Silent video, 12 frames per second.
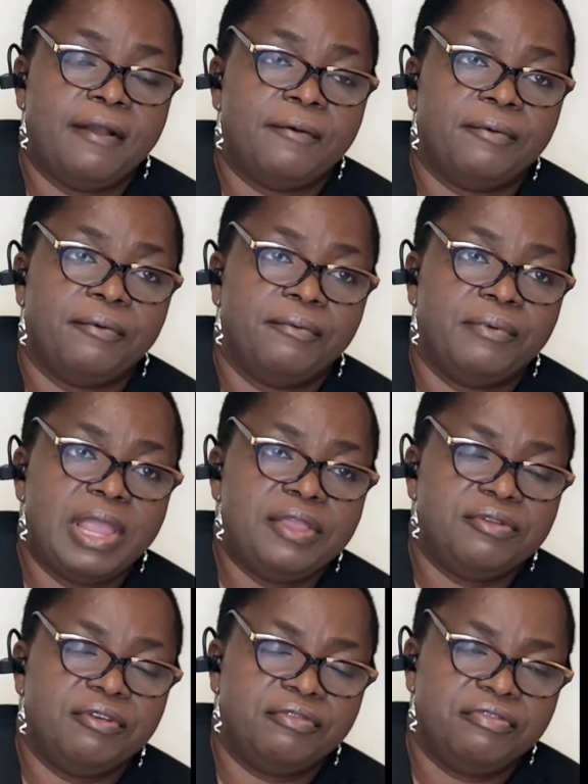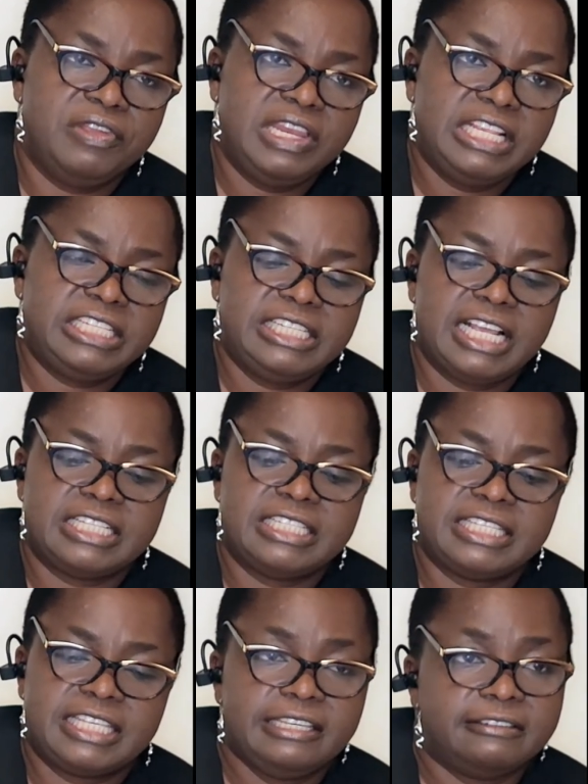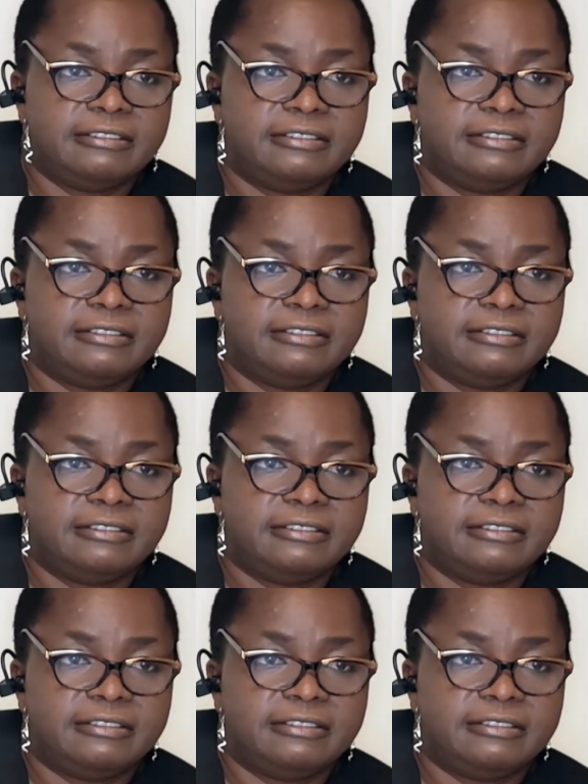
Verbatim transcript: When you finish your skill,